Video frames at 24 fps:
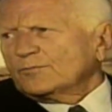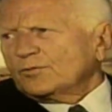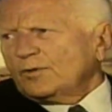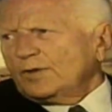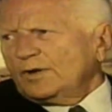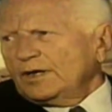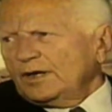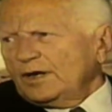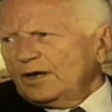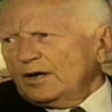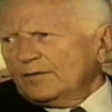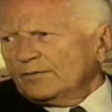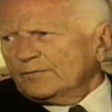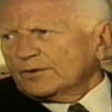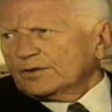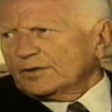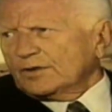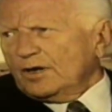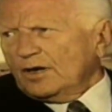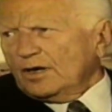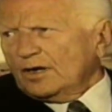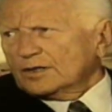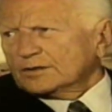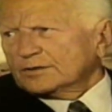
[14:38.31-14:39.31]
We sold them
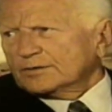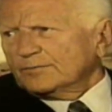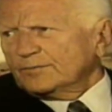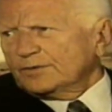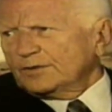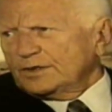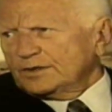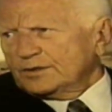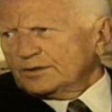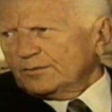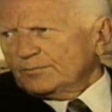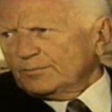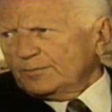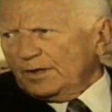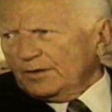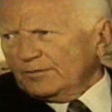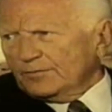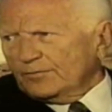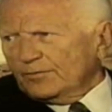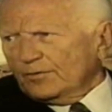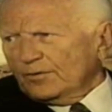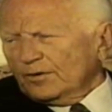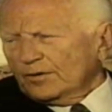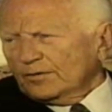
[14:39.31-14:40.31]
20 armored cars, and
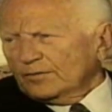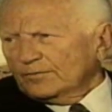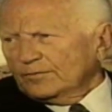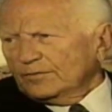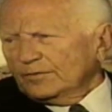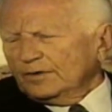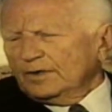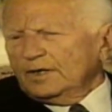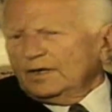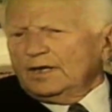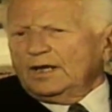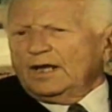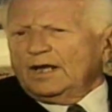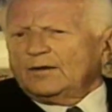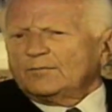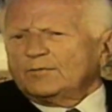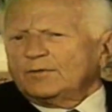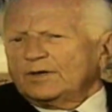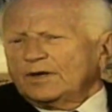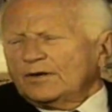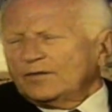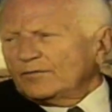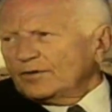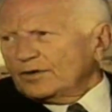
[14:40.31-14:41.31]
Batista paid for them,
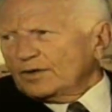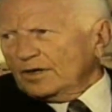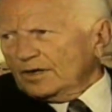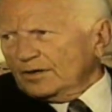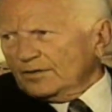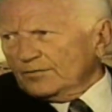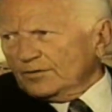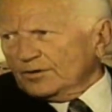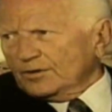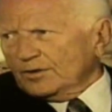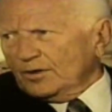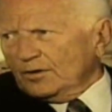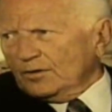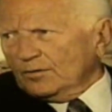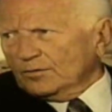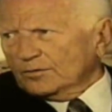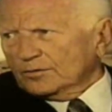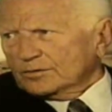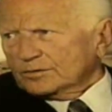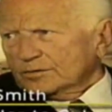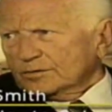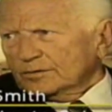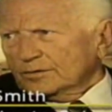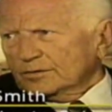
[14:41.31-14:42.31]
and we never
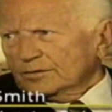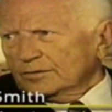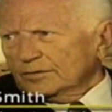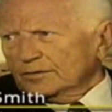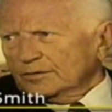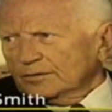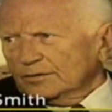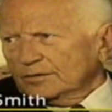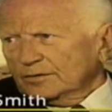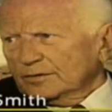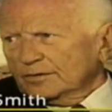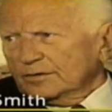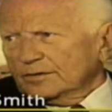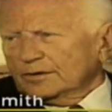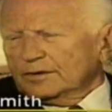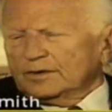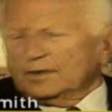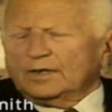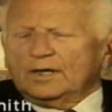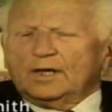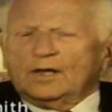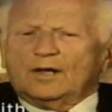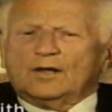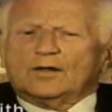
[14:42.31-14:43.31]
delivered those.
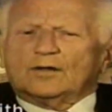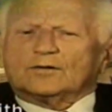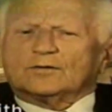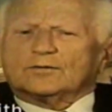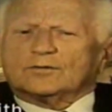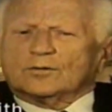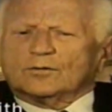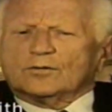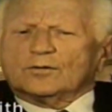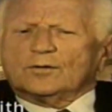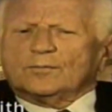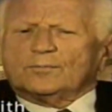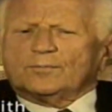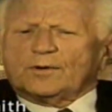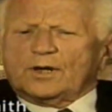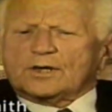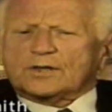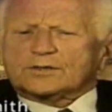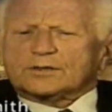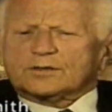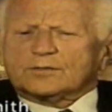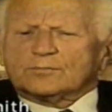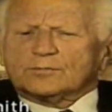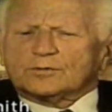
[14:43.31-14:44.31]

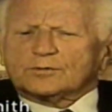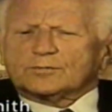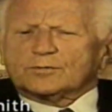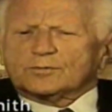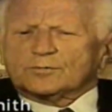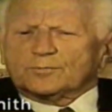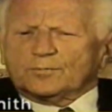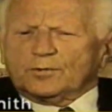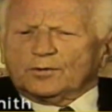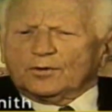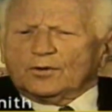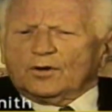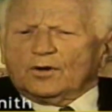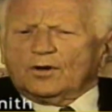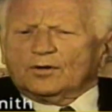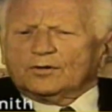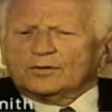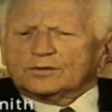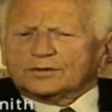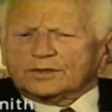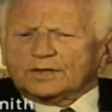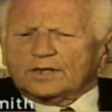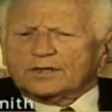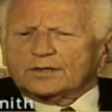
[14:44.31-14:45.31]
due to the pressure which
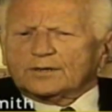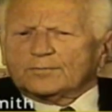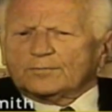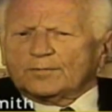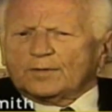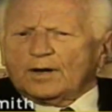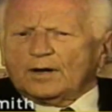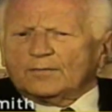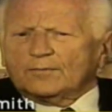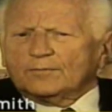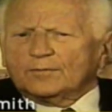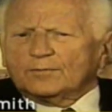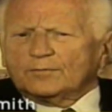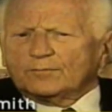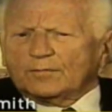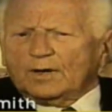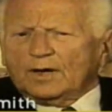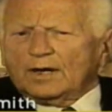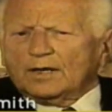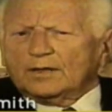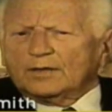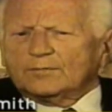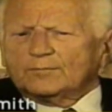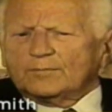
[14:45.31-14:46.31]
was put on the State
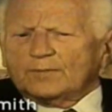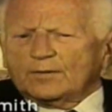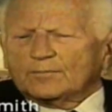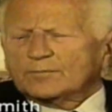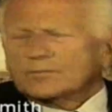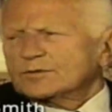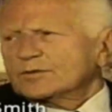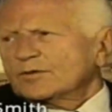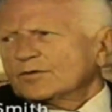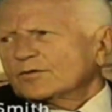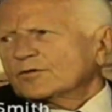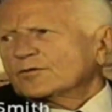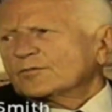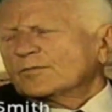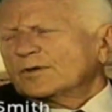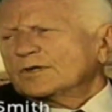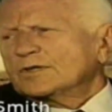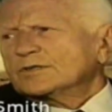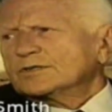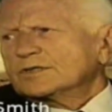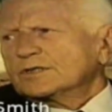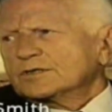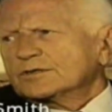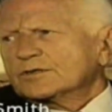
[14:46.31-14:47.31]
Department by the
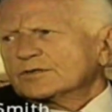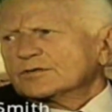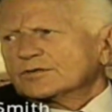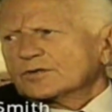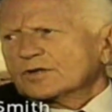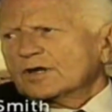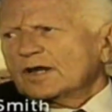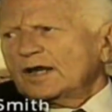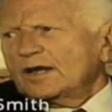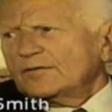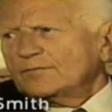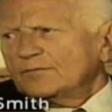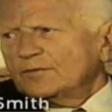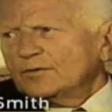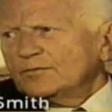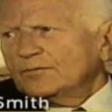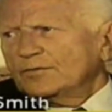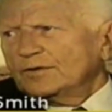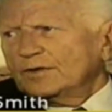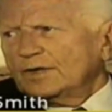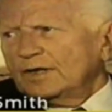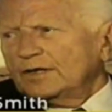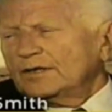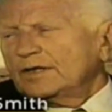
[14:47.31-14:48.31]
members of the 26th of
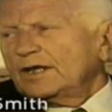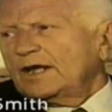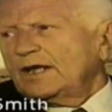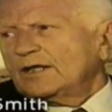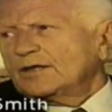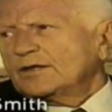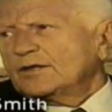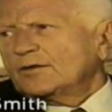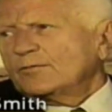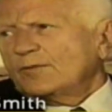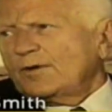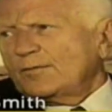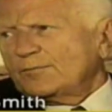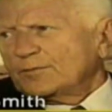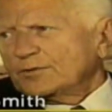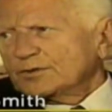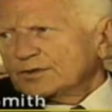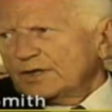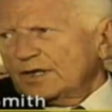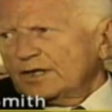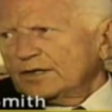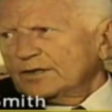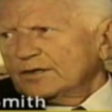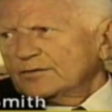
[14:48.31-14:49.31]
July movement. And they
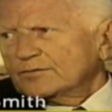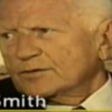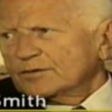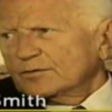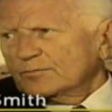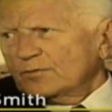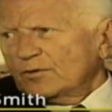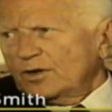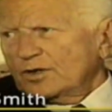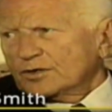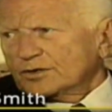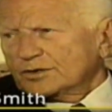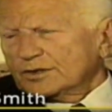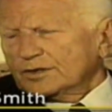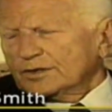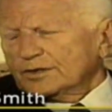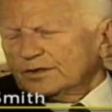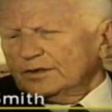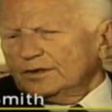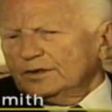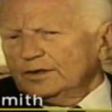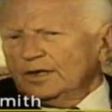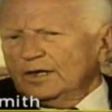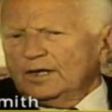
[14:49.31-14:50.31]
had their representatives
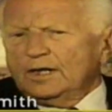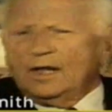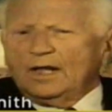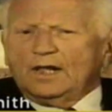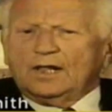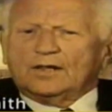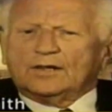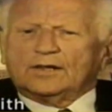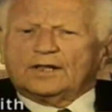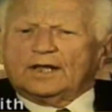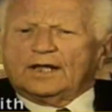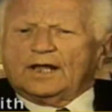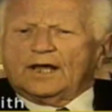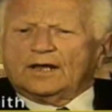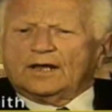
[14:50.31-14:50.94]
in Washington.